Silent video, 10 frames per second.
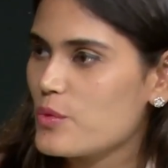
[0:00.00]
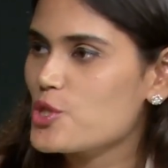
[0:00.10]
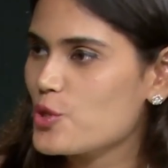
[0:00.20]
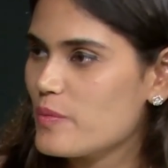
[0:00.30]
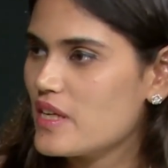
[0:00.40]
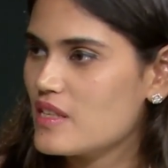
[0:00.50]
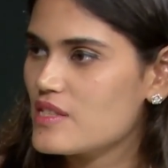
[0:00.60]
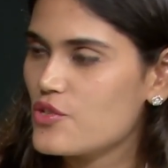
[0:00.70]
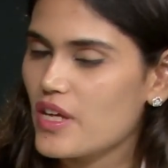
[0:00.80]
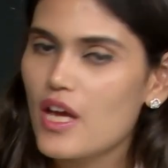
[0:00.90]
we should be
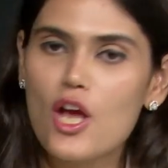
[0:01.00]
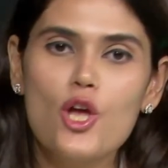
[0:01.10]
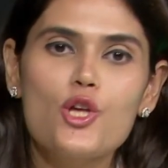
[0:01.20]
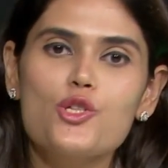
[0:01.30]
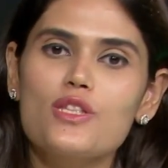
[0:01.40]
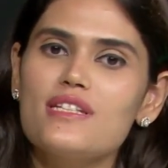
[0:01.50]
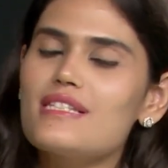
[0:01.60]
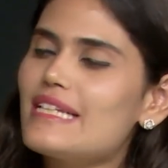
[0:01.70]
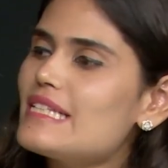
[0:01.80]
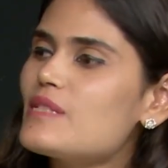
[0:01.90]
considering. So
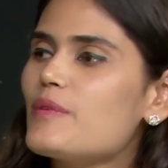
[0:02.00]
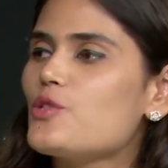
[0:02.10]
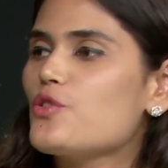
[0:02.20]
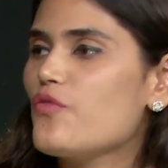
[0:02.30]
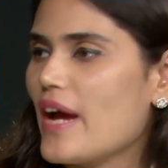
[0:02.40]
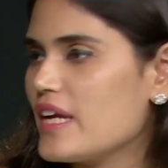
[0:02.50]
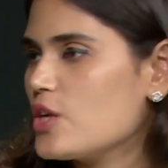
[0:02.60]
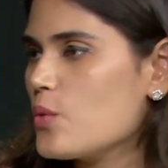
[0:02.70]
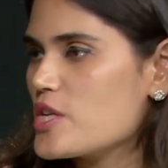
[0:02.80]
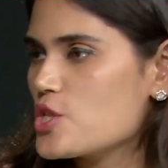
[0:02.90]
this leads me to the
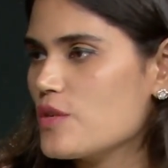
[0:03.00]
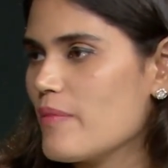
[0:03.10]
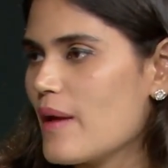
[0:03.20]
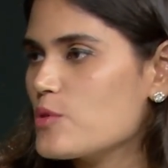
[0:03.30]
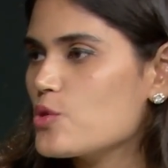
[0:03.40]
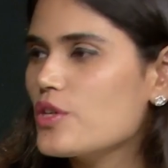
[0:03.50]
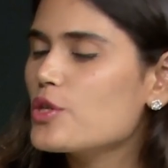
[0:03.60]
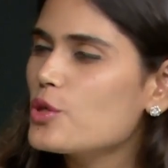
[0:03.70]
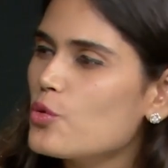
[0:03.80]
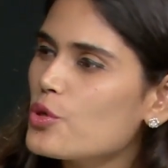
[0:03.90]
final question, ma'am. To
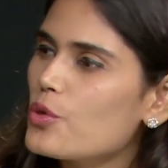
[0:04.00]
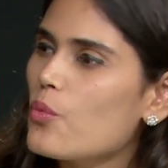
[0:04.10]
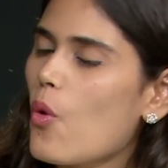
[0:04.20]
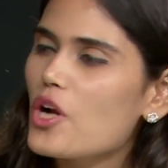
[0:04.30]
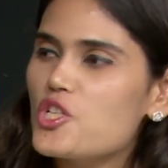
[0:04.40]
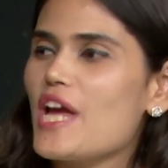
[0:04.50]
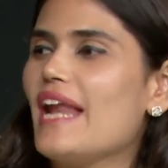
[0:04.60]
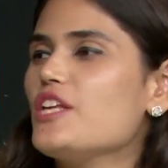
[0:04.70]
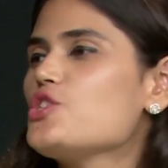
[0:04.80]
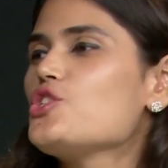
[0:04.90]
conclude, what
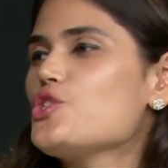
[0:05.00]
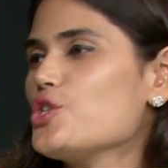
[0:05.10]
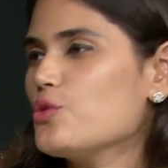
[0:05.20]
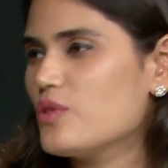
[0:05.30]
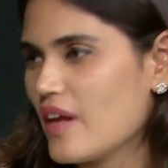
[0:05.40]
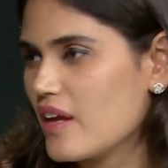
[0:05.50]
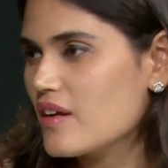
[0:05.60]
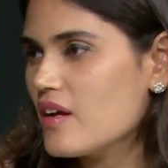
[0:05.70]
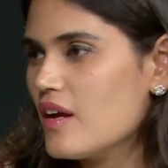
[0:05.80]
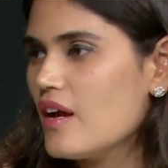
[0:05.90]
challenges do you
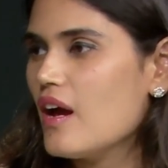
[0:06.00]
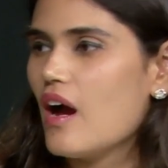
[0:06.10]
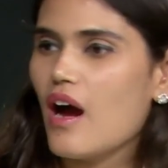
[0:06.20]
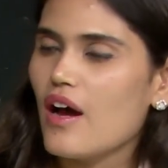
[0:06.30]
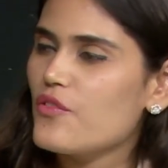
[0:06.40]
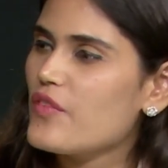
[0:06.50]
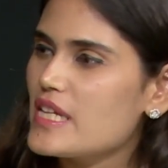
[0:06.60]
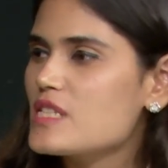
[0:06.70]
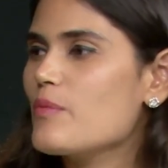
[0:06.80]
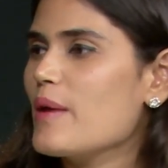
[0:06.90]
think are
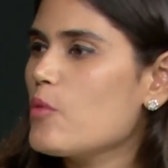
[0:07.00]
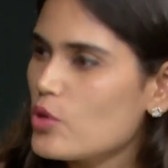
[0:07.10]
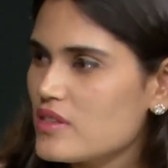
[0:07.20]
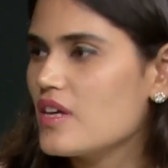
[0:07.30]
faced by both the